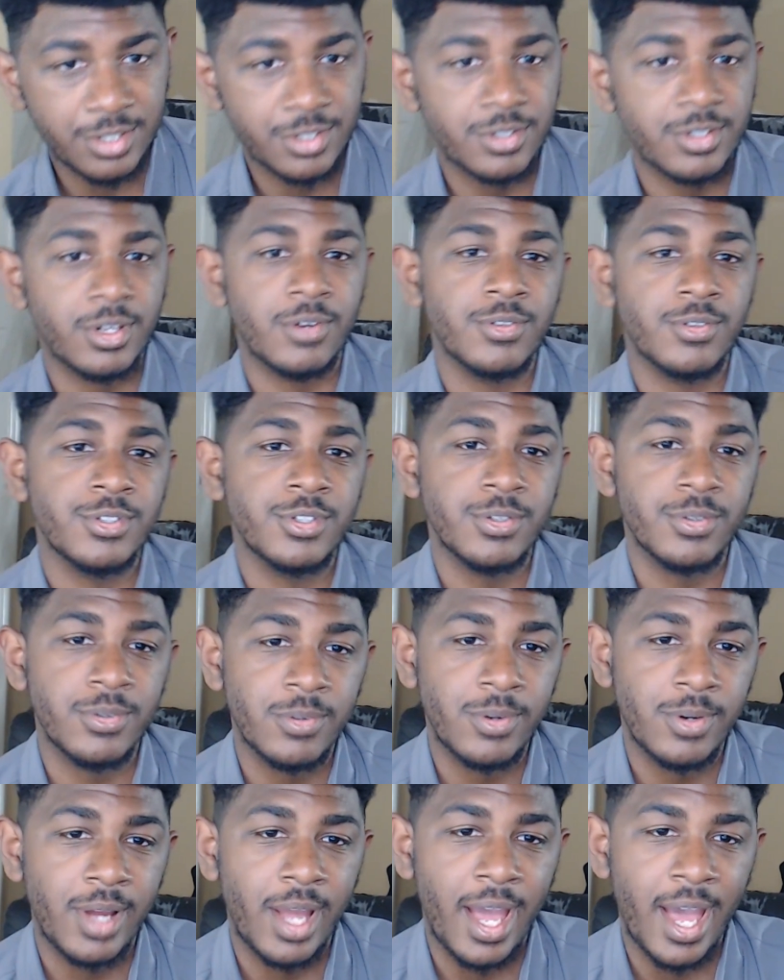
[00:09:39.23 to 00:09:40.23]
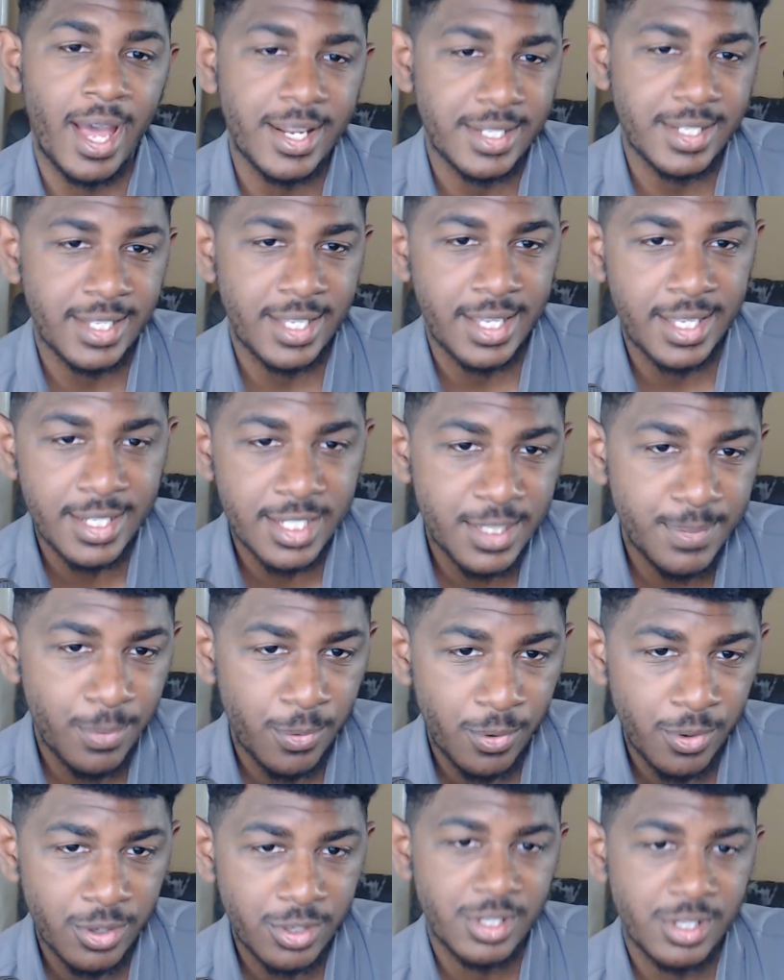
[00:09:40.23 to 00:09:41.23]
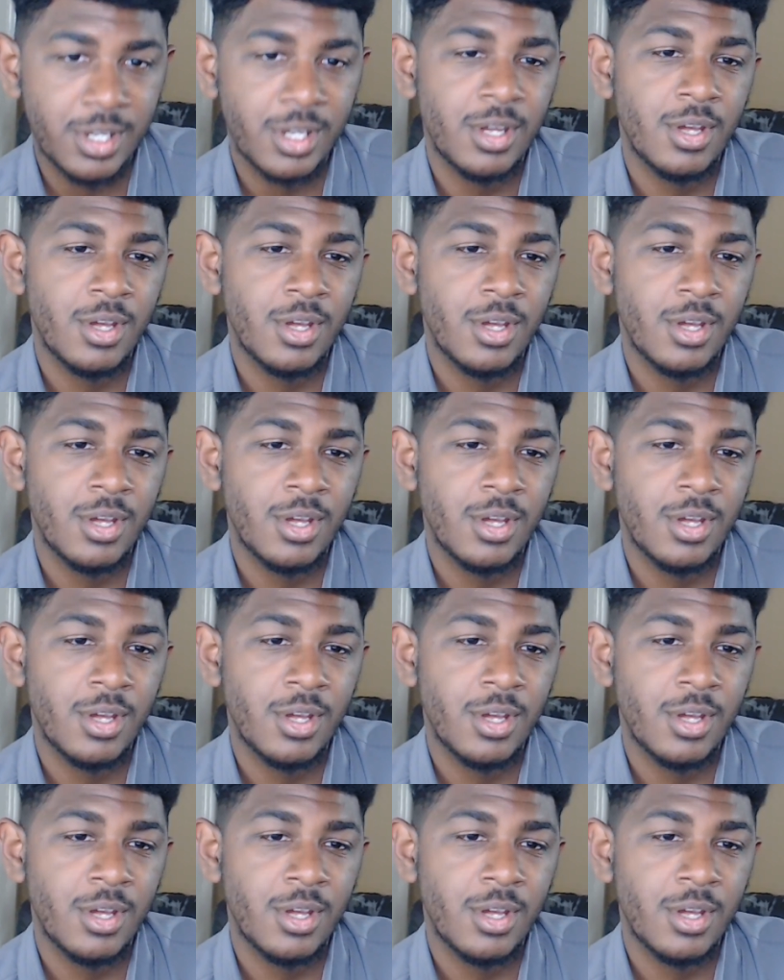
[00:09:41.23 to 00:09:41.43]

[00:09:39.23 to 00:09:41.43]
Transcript: you can go to @Entsport